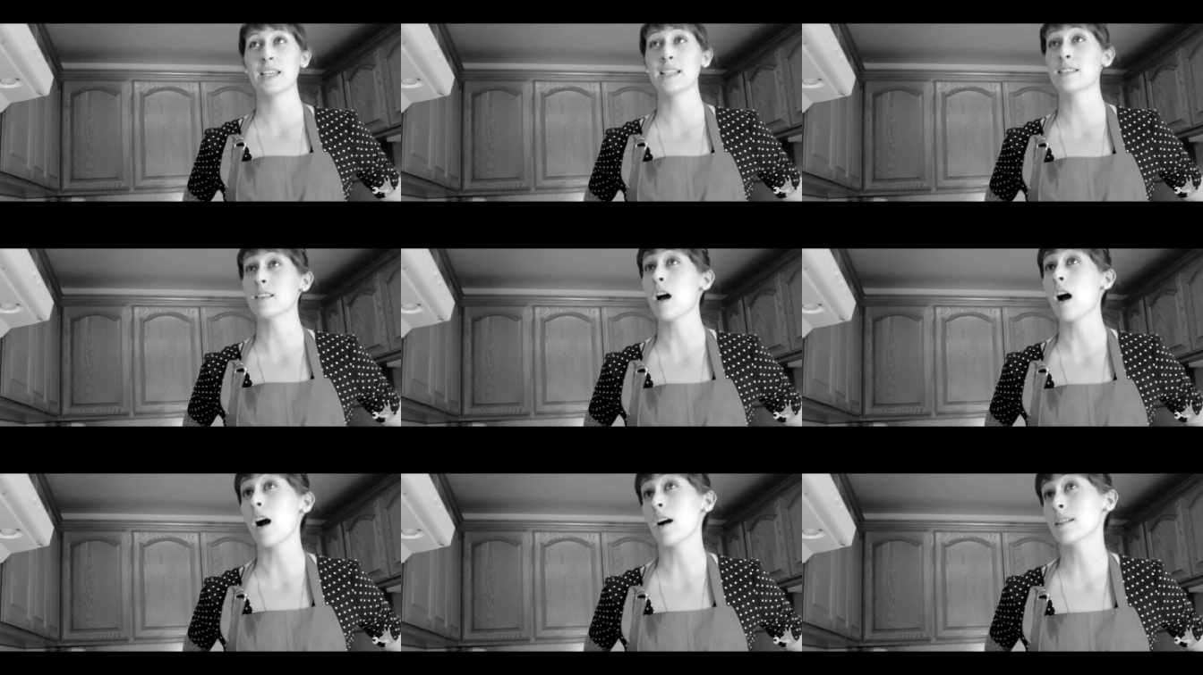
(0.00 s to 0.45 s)

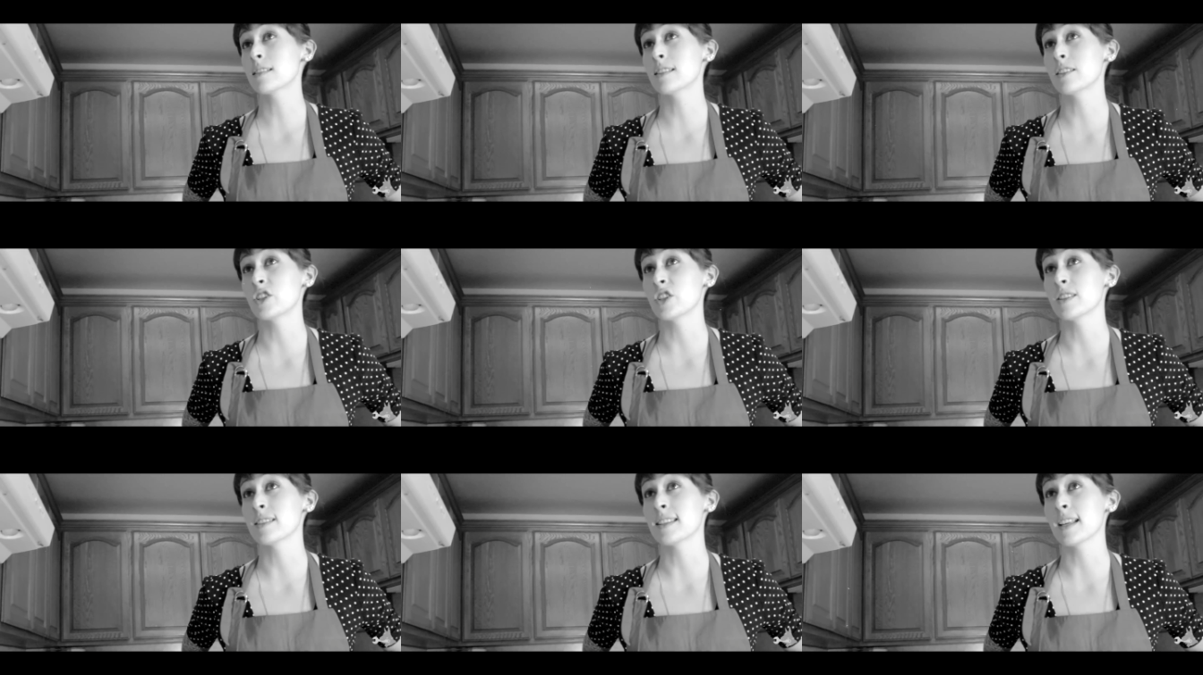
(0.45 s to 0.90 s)
It's
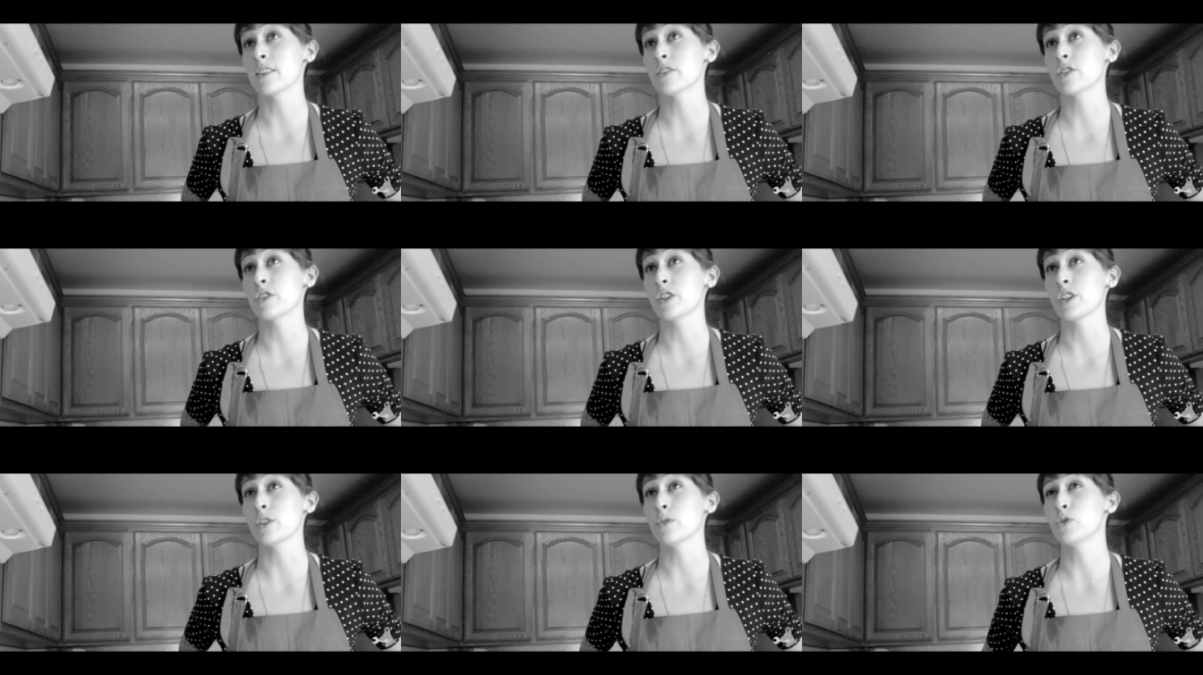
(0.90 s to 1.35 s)
oxygen
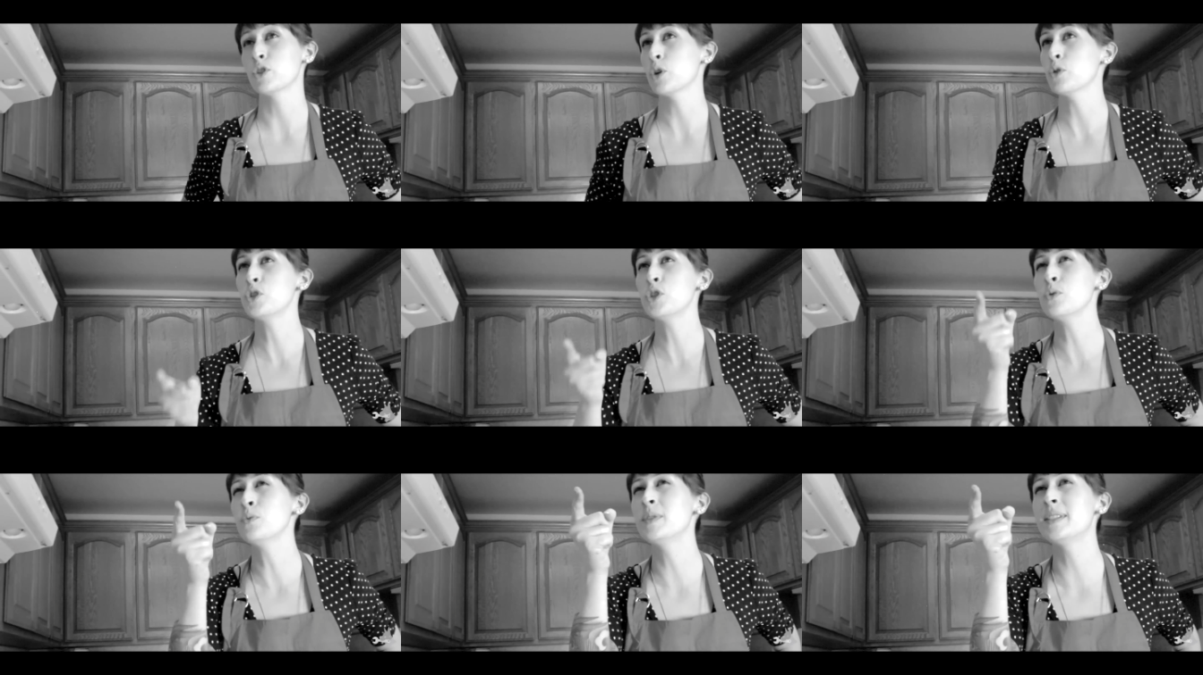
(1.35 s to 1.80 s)
sensor to you.
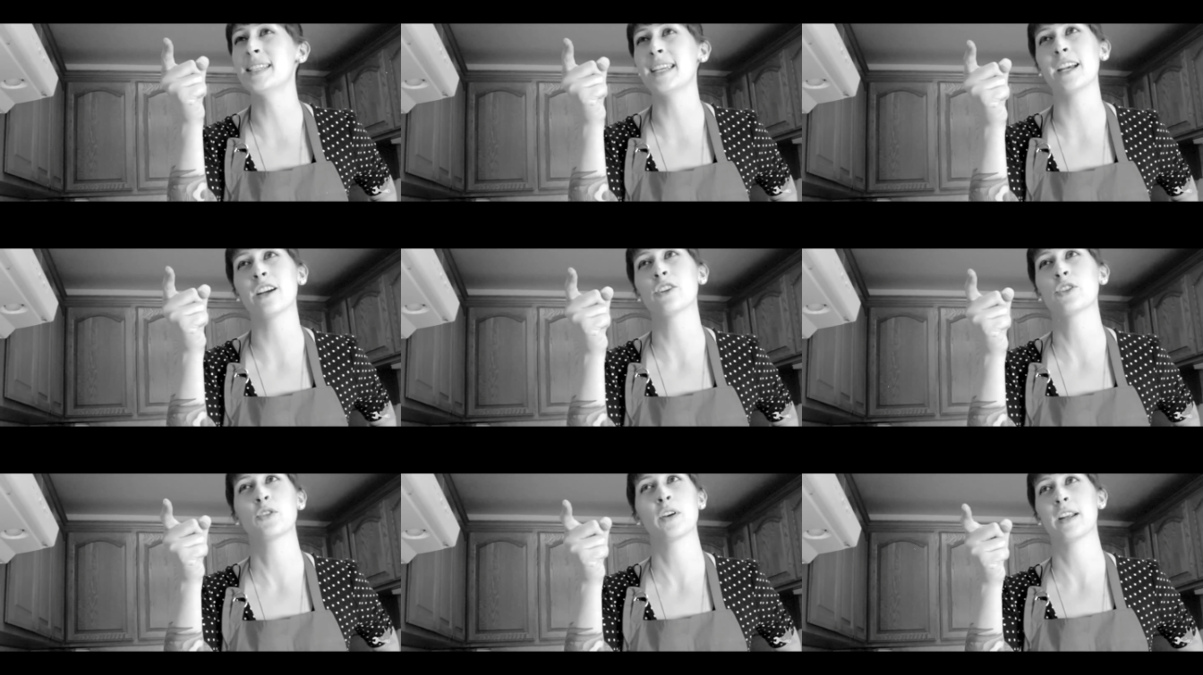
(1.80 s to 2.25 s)
Don't you
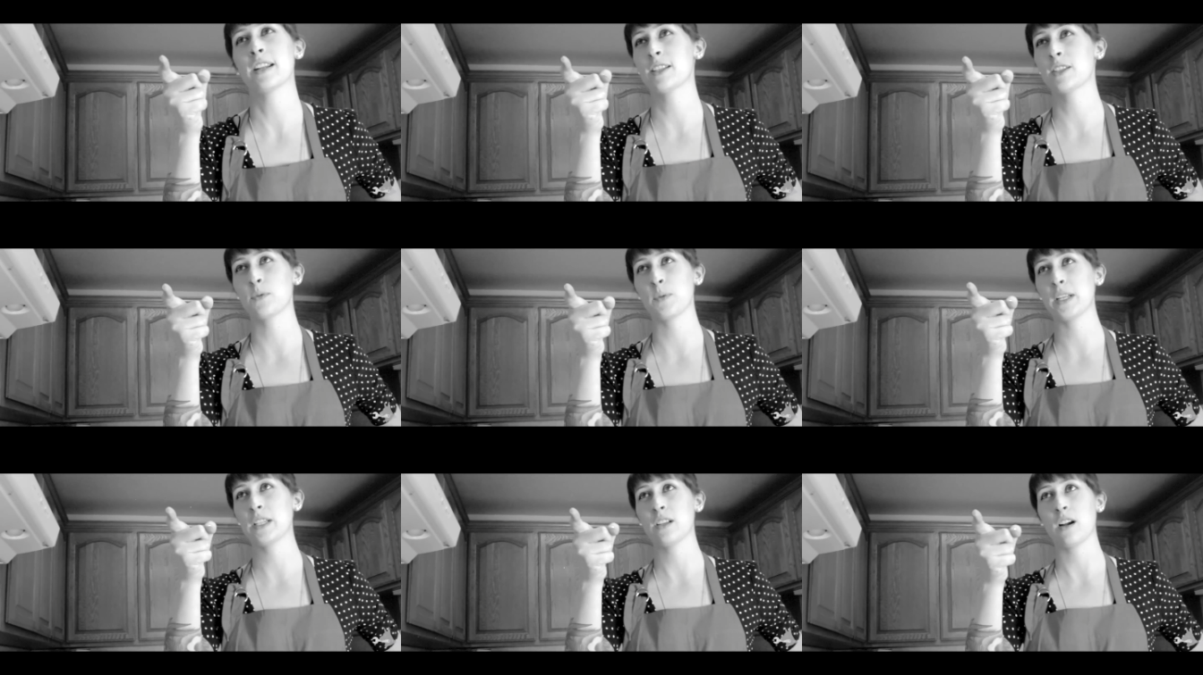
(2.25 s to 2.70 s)
dare try to
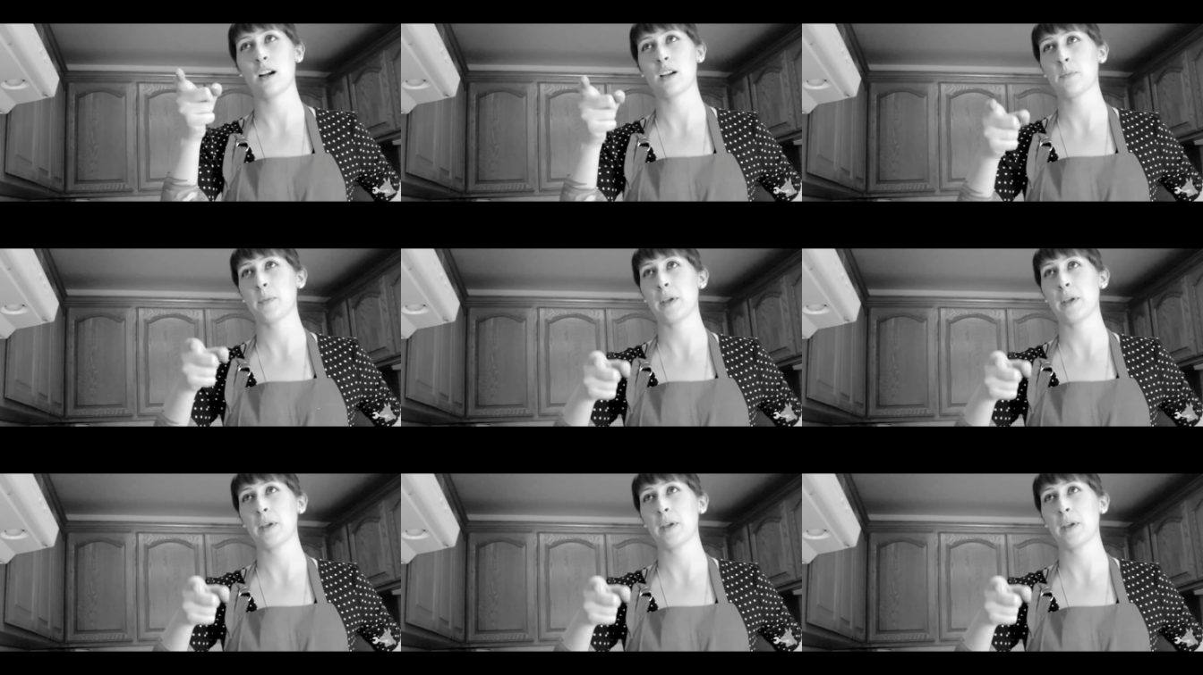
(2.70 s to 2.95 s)
sweet talk